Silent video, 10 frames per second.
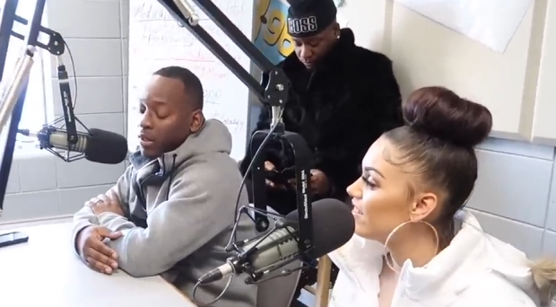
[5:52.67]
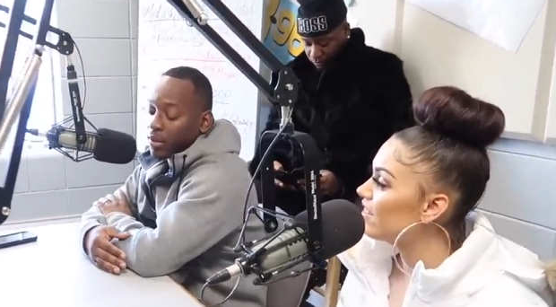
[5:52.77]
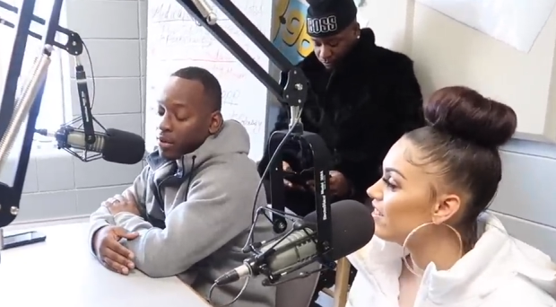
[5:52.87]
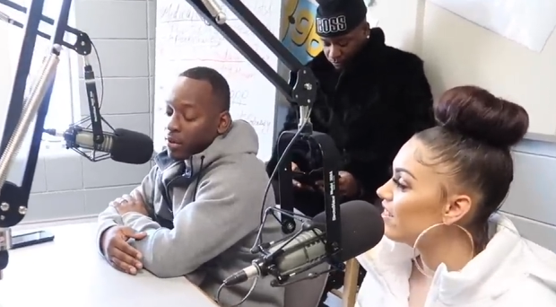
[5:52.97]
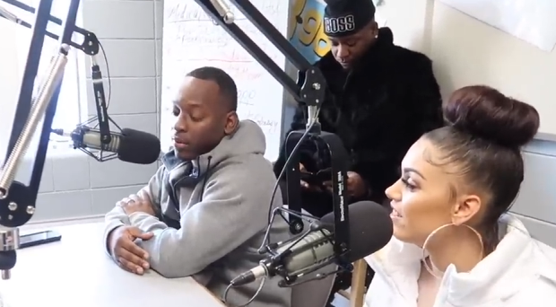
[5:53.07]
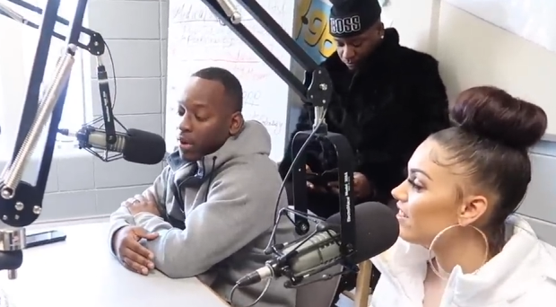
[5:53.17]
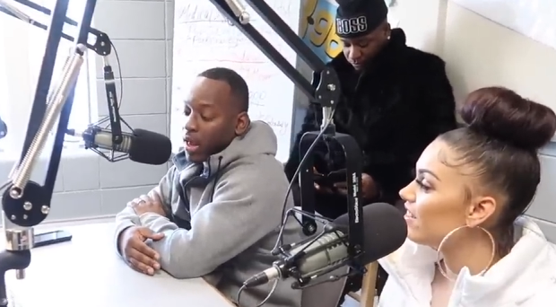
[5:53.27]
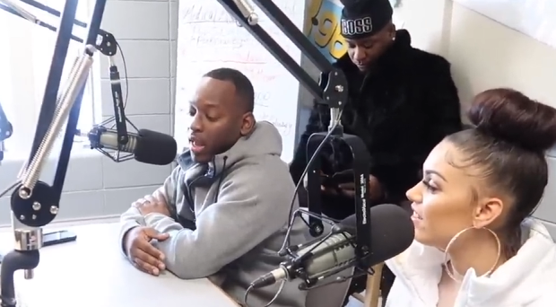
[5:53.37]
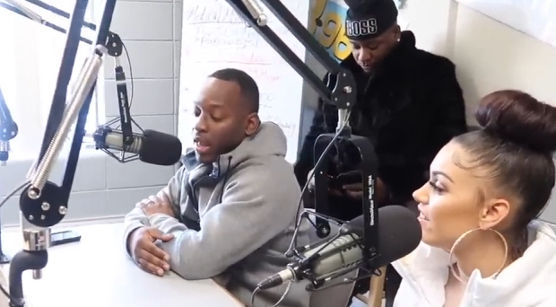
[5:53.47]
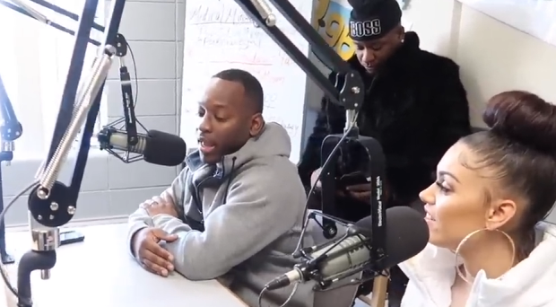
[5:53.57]
Speaker 1: and you know,
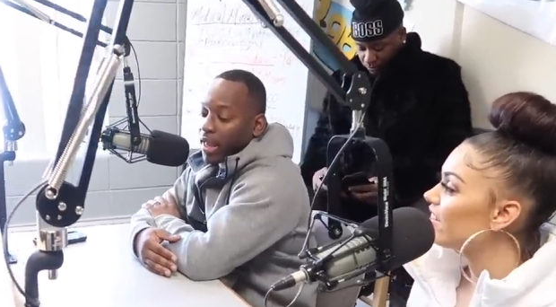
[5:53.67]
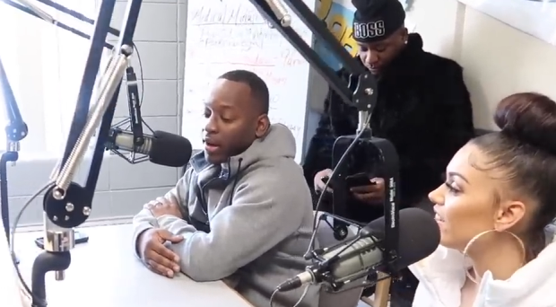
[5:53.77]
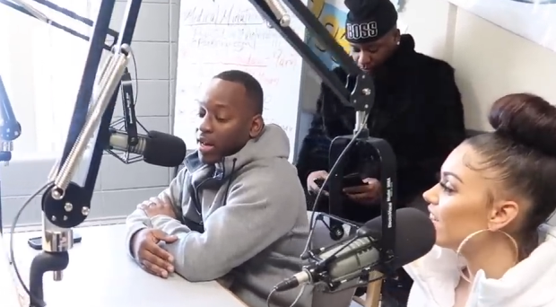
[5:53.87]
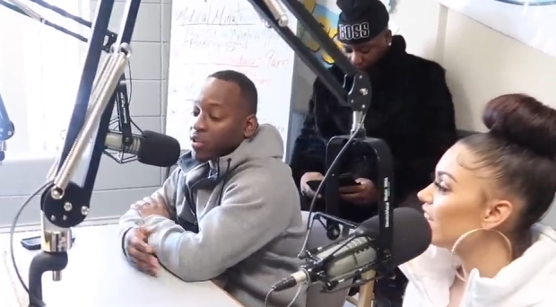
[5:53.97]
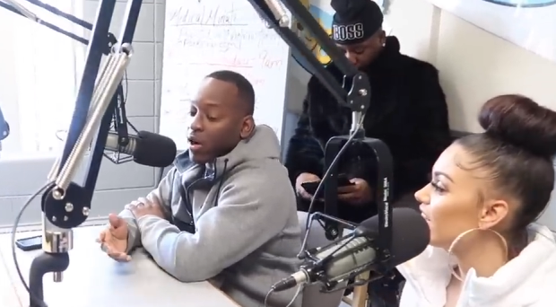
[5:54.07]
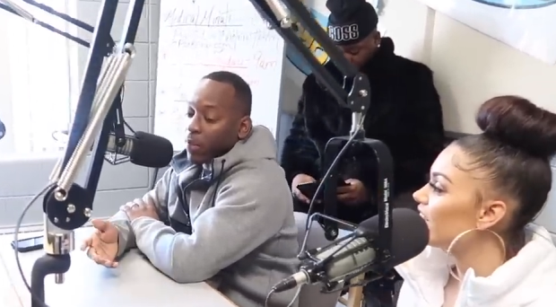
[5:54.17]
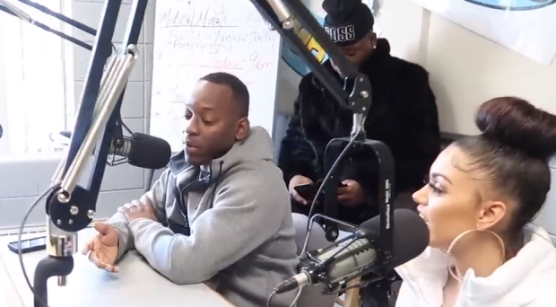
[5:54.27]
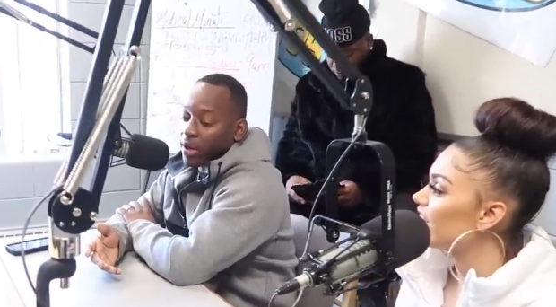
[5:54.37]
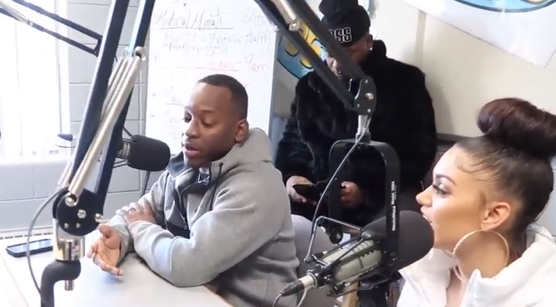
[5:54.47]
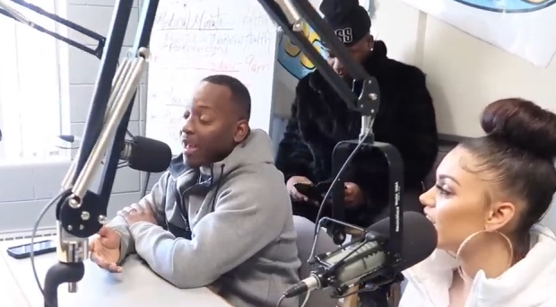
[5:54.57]
and that
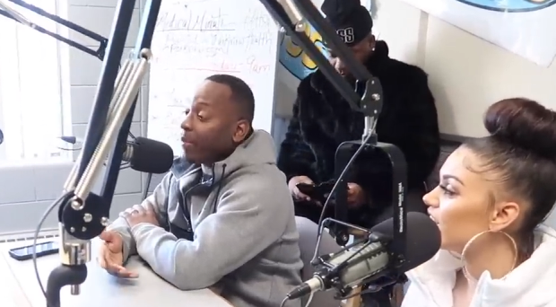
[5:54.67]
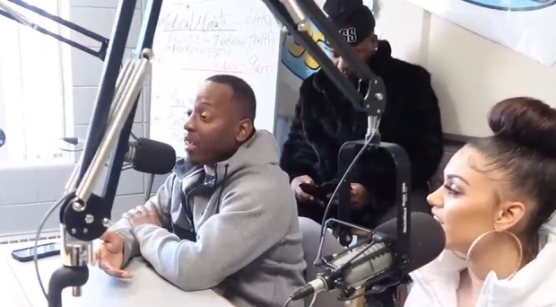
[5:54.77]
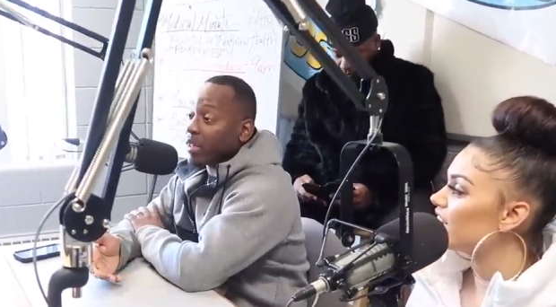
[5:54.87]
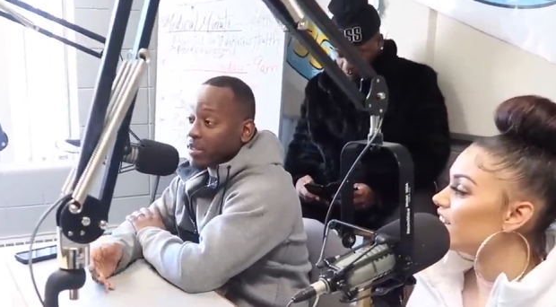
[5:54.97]
started with not being